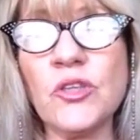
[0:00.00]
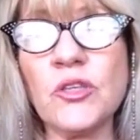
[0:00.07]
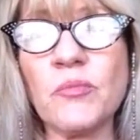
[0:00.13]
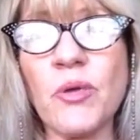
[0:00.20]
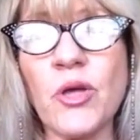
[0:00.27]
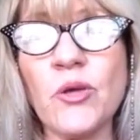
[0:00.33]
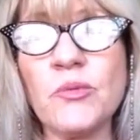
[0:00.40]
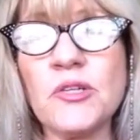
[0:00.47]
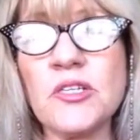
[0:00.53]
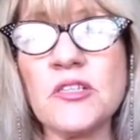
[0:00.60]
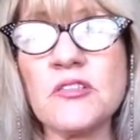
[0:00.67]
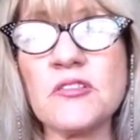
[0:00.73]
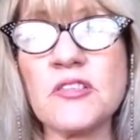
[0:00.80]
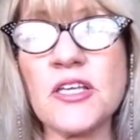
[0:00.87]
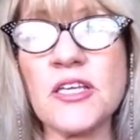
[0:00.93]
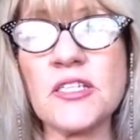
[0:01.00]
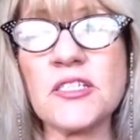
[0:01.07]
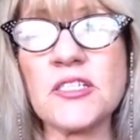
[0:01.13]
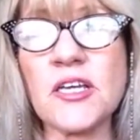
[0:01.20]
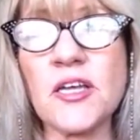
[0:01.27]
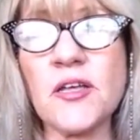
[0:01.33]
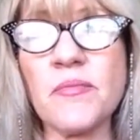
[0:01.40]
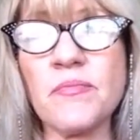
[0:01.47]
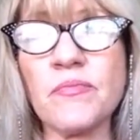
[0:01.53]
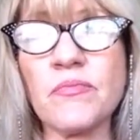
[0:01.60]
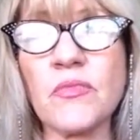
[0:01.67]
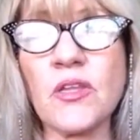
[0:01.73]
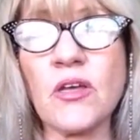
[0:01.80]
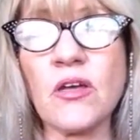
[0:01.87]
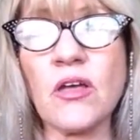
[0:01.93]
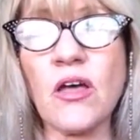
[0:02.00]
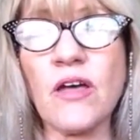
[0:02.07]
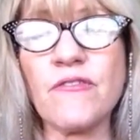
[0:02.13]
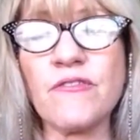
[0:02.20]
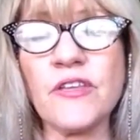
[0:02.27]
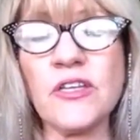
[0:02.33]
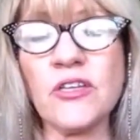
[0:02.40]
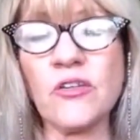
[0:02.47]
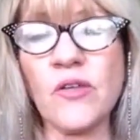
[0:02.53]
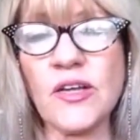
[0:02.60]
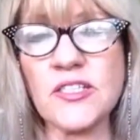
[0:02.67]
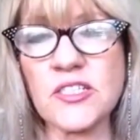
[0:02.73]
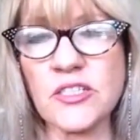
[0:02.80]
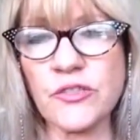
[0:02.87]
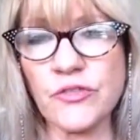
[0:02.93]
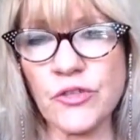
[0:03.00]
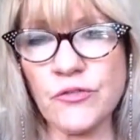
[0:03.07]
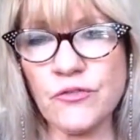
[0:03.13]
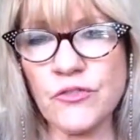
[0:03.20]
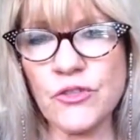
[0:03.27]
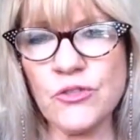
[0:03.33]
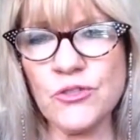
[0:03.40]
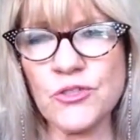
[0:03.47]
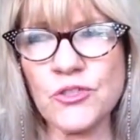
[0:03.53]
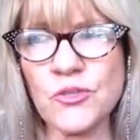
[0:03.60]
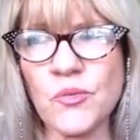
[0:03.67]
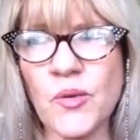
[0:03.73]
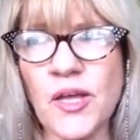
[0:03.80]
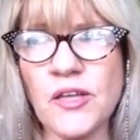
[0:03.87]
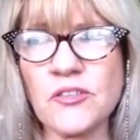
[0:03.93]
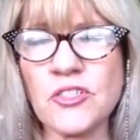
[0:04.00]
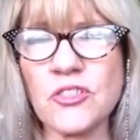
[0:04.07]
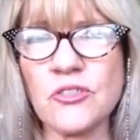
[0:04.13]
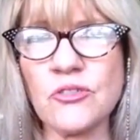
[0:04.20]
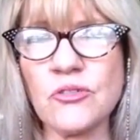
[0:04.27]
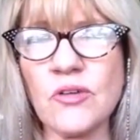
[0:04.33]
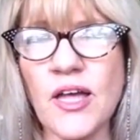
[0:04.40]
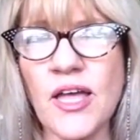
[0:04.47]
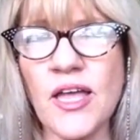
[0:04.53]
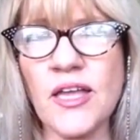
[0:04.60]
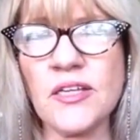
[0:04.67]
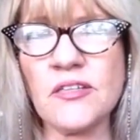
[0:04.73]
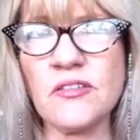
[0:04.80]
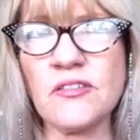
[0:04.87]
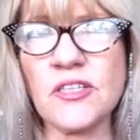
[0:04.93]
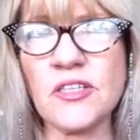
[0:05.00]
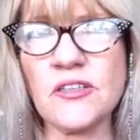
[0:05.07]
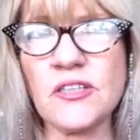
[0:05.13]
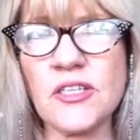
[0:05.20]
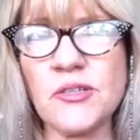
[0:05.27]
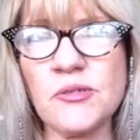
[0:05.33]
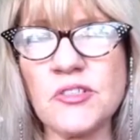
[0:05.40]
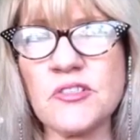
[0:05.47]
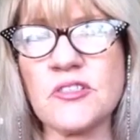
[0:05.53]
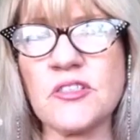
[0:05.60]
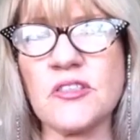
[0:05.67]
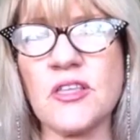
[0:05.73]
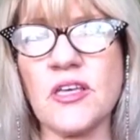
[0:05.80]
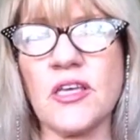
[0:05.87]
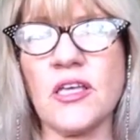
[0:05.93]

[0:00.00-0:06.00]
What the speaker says: at the moment is that I feel a great deal of confusion around you, and that there is